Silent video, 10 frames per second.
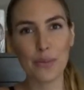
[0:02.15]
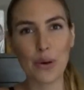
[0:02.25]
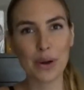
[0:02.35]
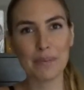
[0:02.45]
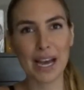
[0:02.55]

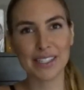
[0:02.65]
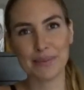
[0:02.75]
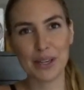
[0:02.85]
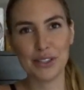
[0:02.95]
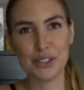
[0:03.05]
Welcome back to
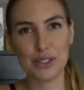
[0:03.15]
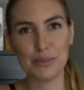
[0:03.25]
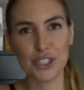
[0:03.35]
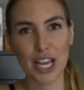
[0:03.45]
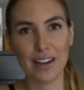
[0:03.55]
my YouTube
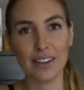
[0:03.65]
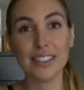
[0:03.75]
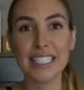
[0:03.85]
channel.